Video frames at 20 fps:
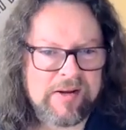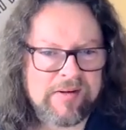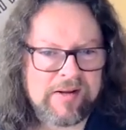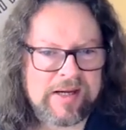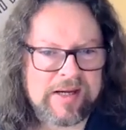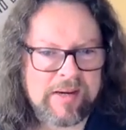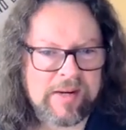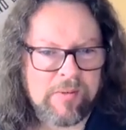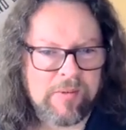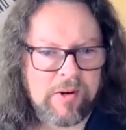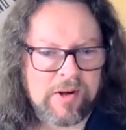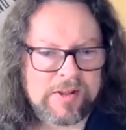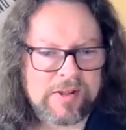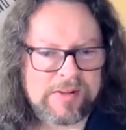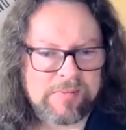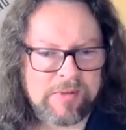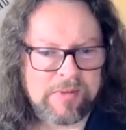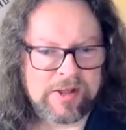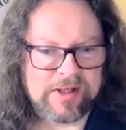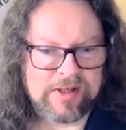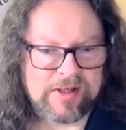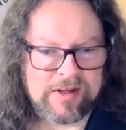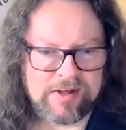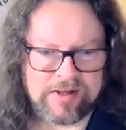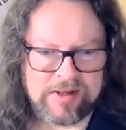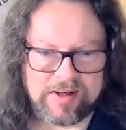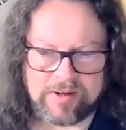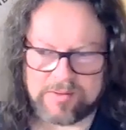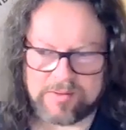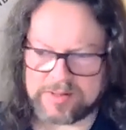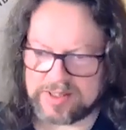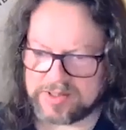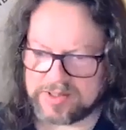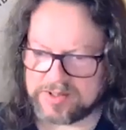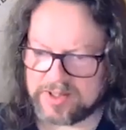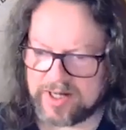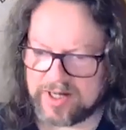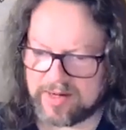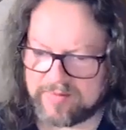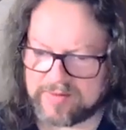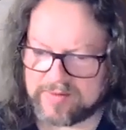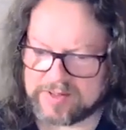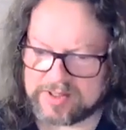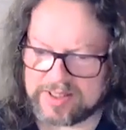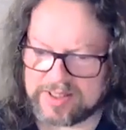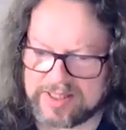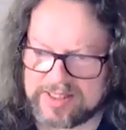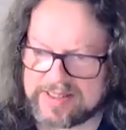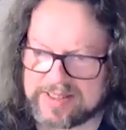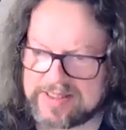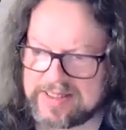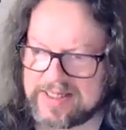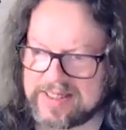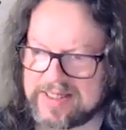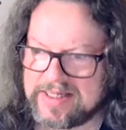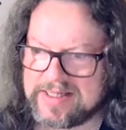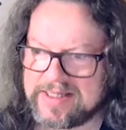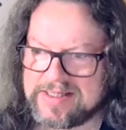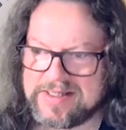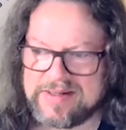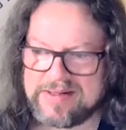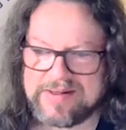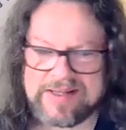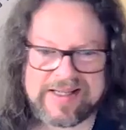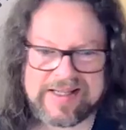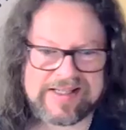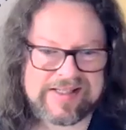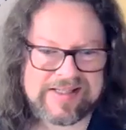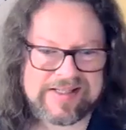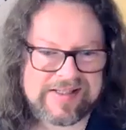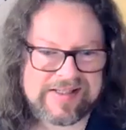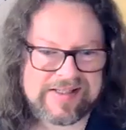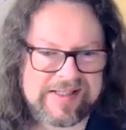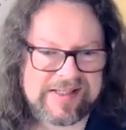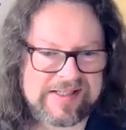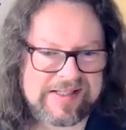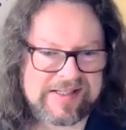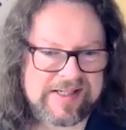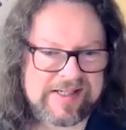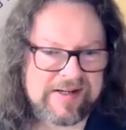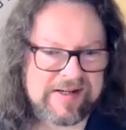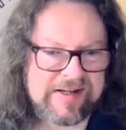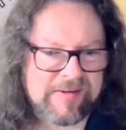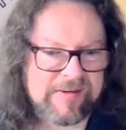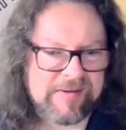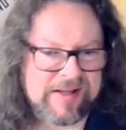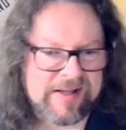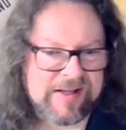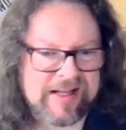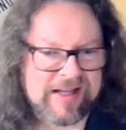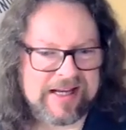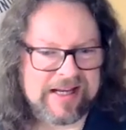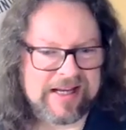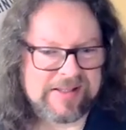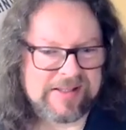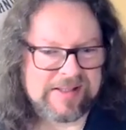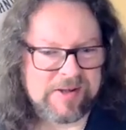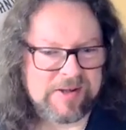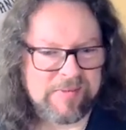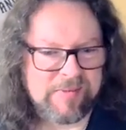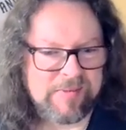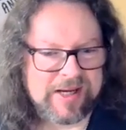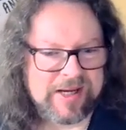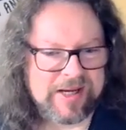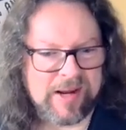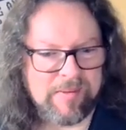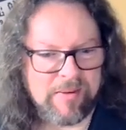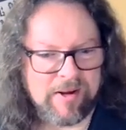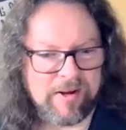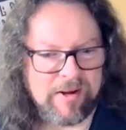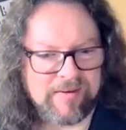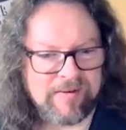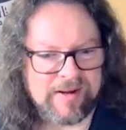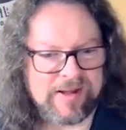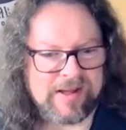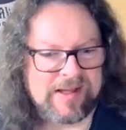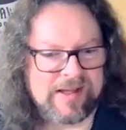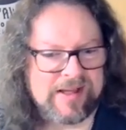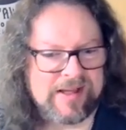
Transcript: I think it was, but I was actually overseas in 2016, I think the last time you came over.